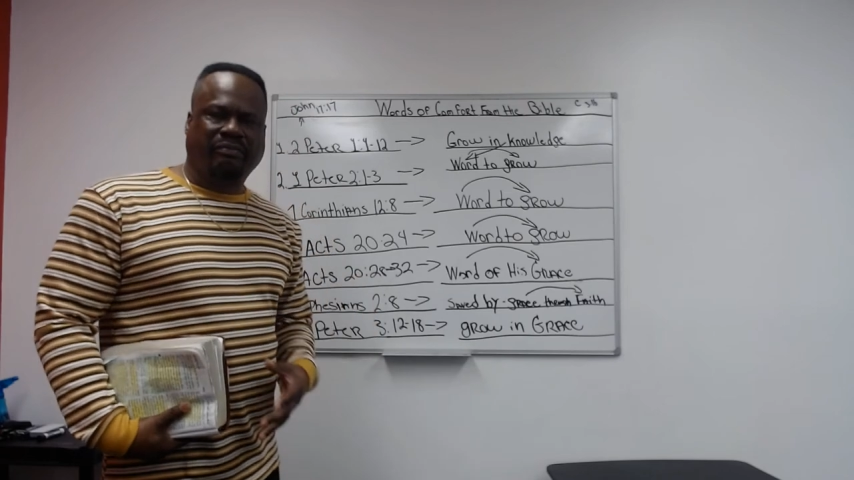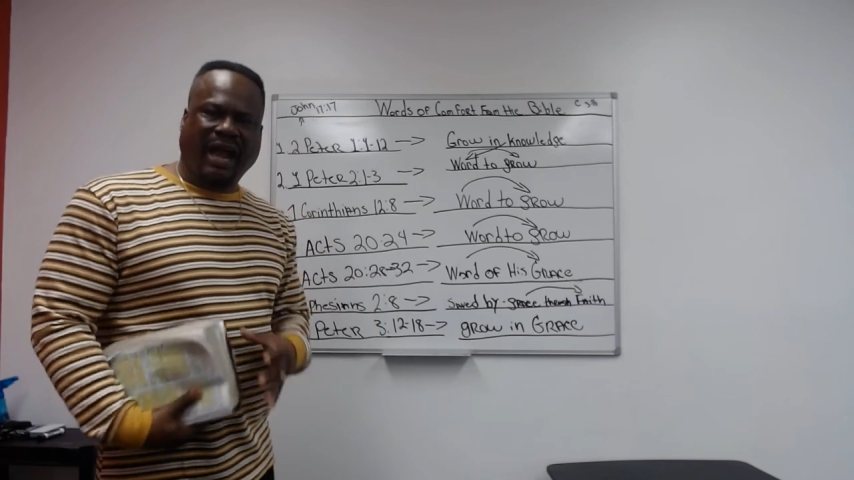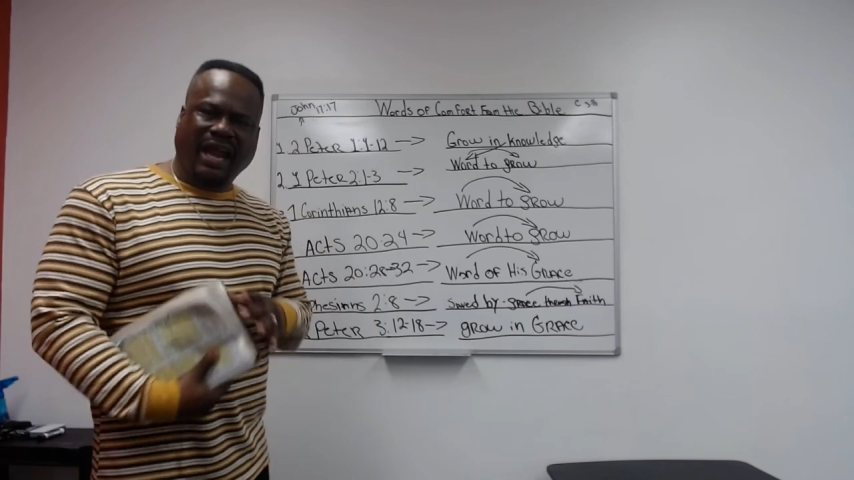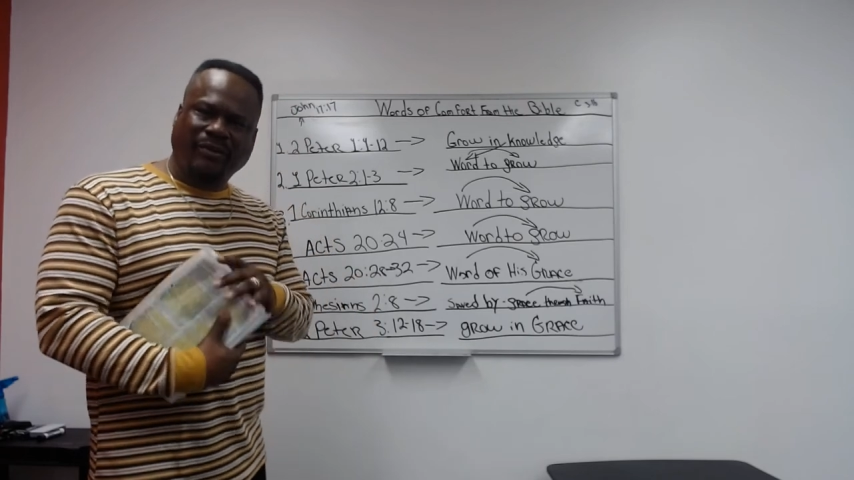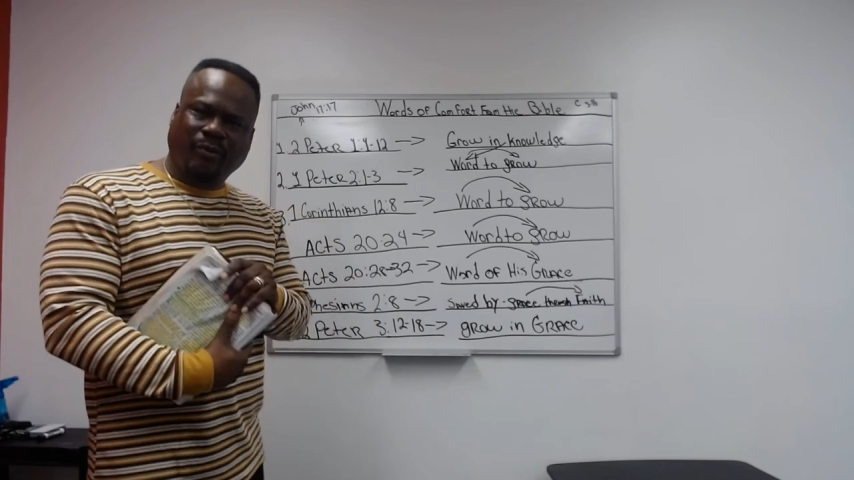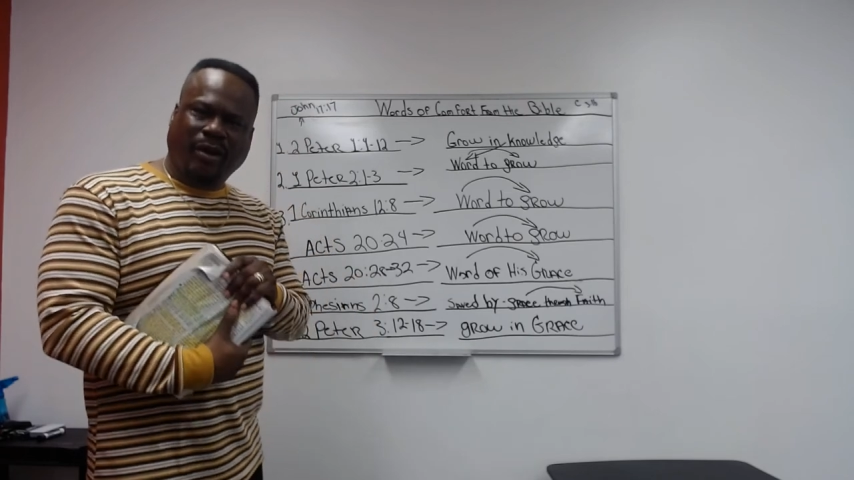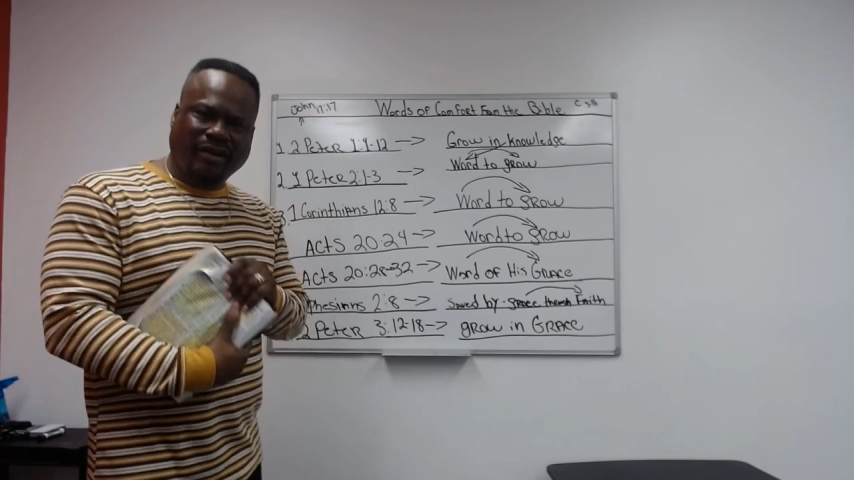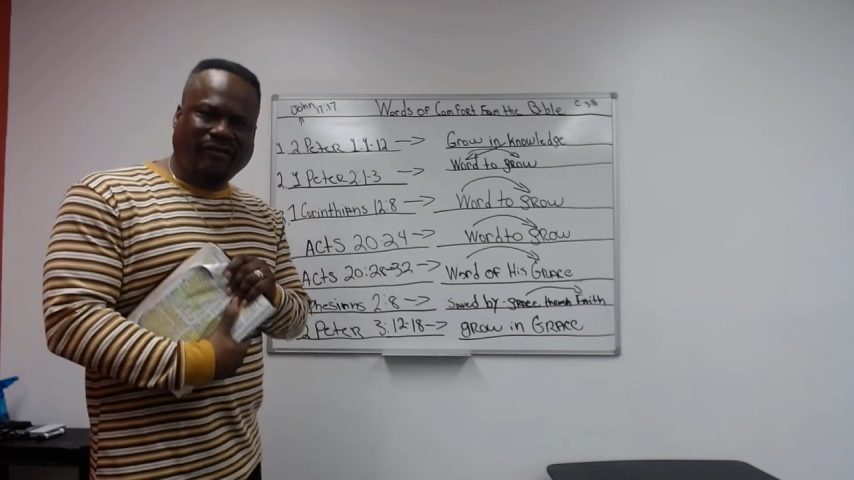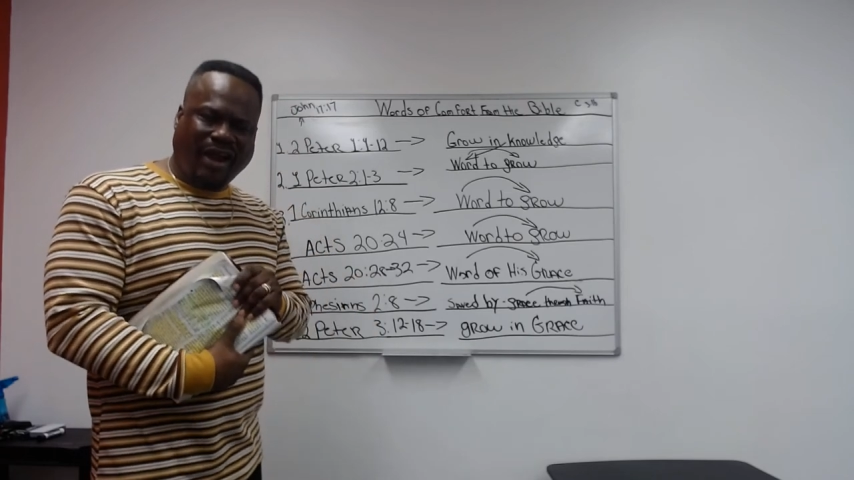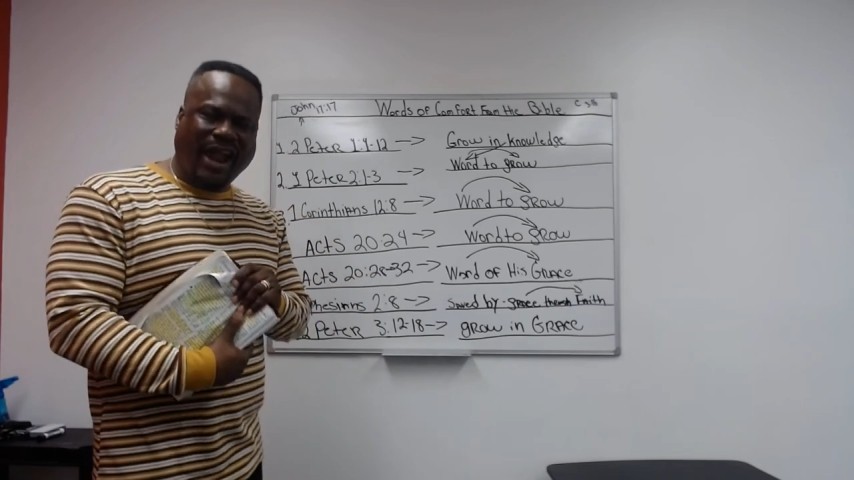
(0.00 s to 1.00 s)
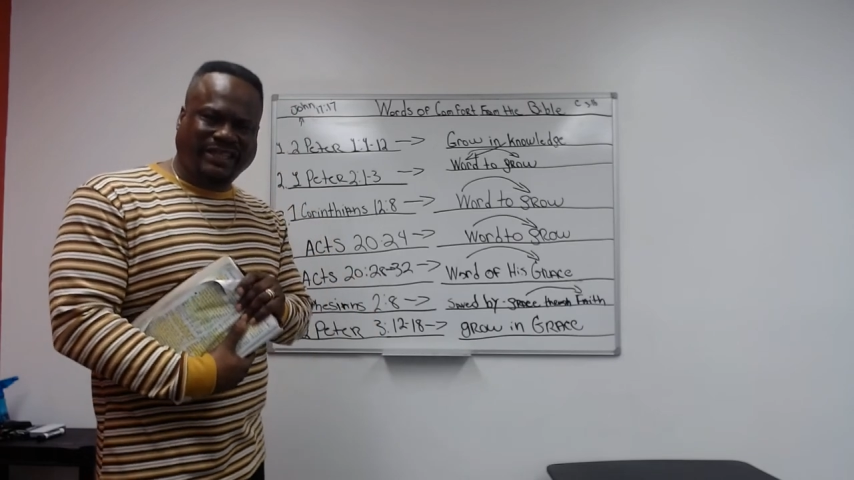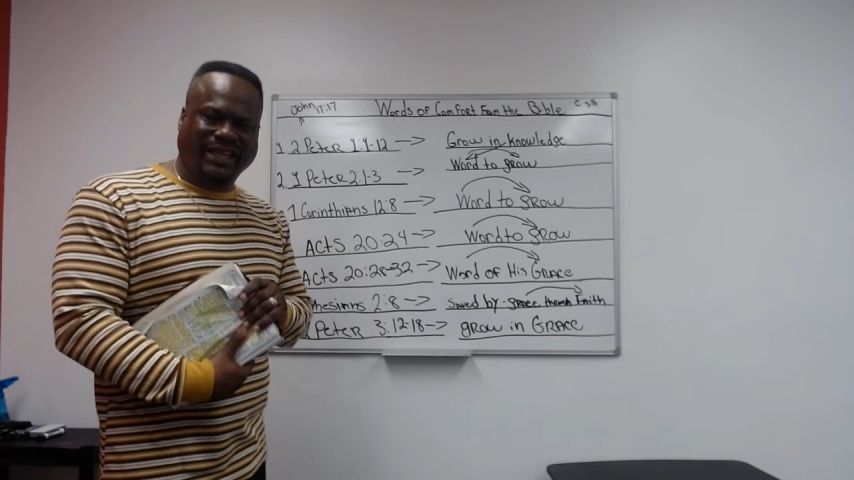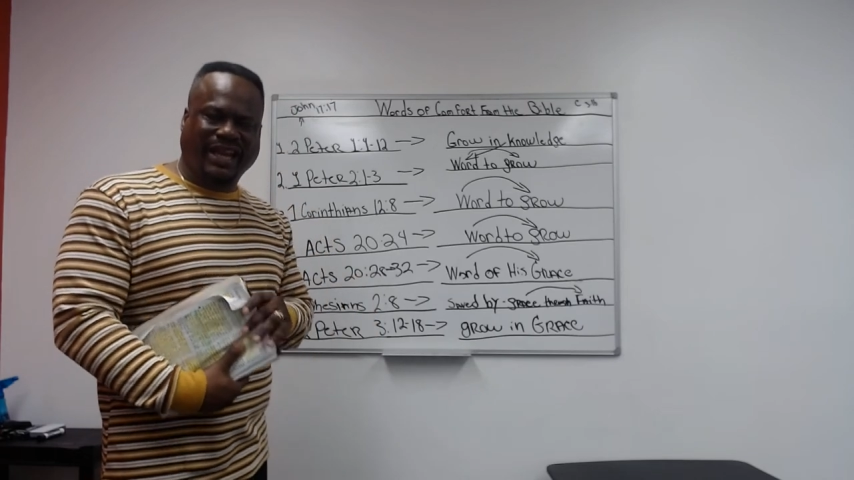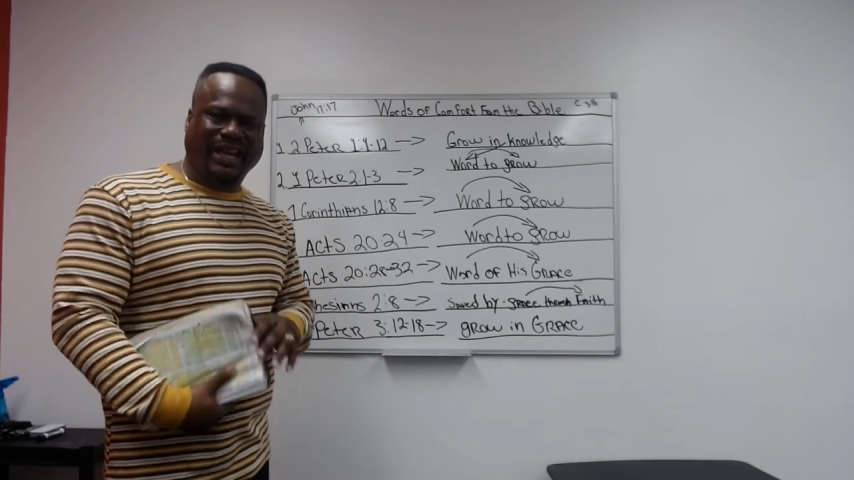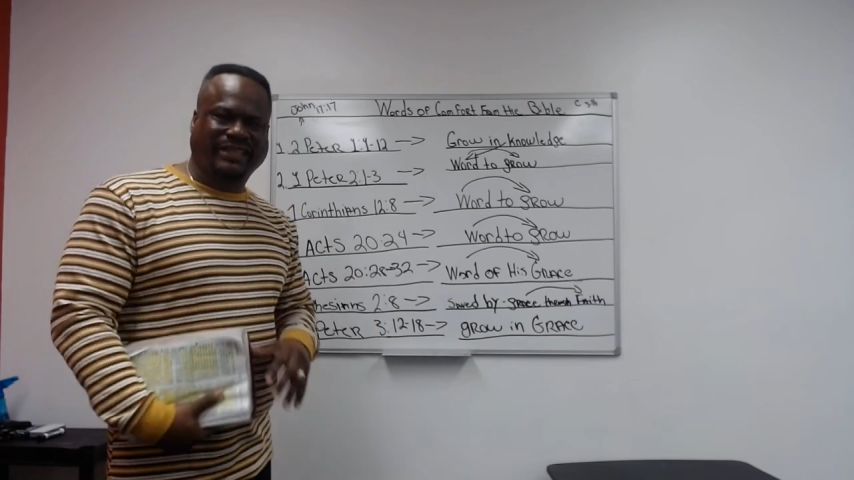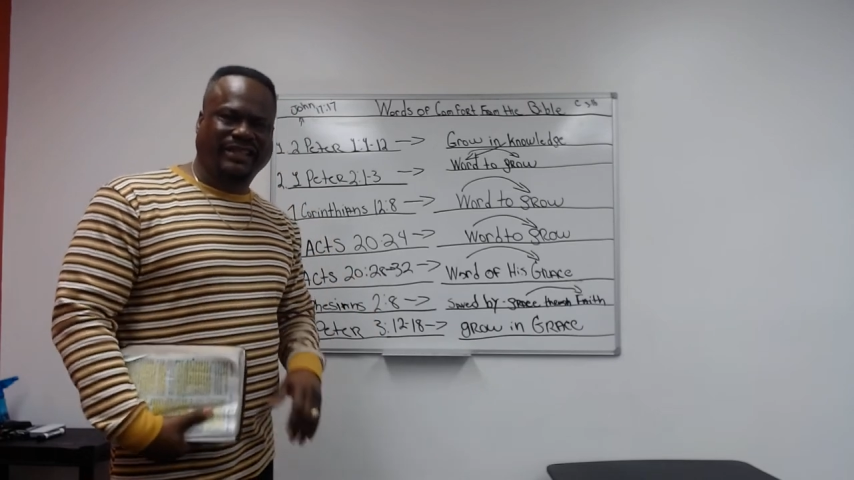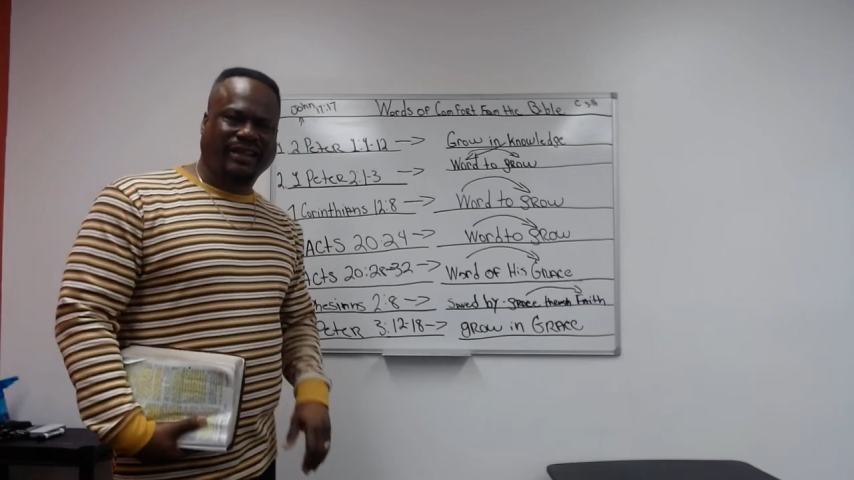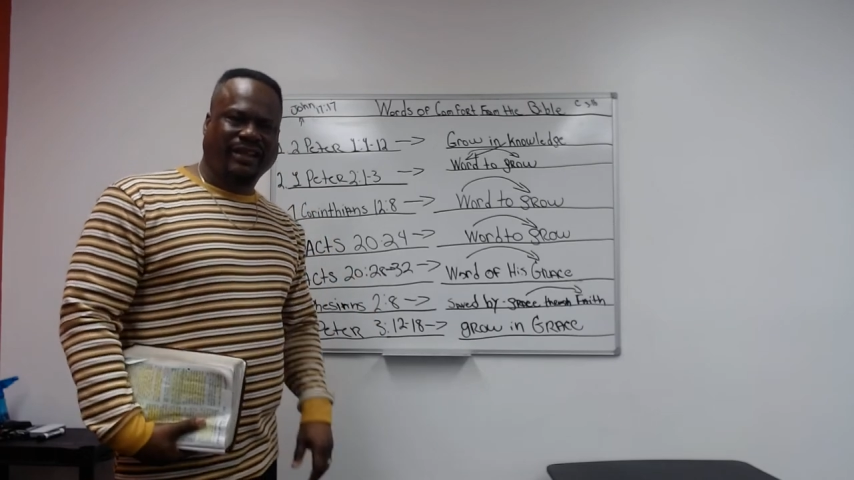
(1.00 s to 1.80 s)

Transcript: by the word of righteousness,